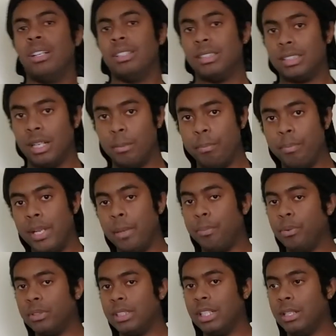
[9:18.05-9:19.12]
Some
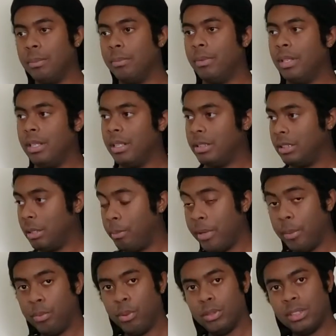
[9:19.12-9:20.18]
people tip, some
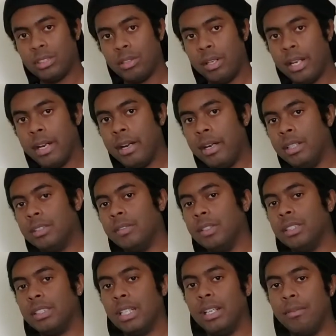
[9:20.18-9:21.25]
people in certain areas of the
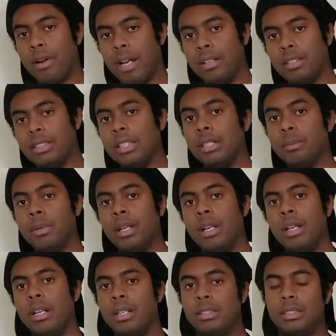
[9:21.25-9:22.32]
city rather tip,
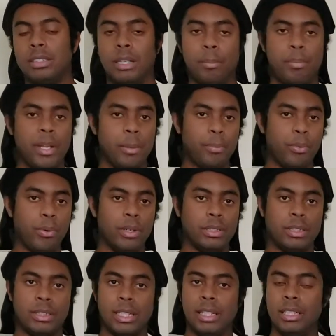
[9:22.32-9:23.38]
some people in
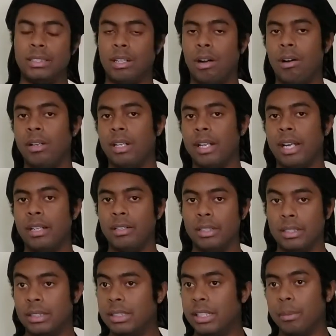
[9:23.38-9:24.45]
cities altogether
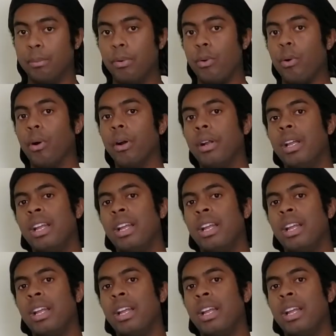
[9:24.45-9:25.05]
just tip more.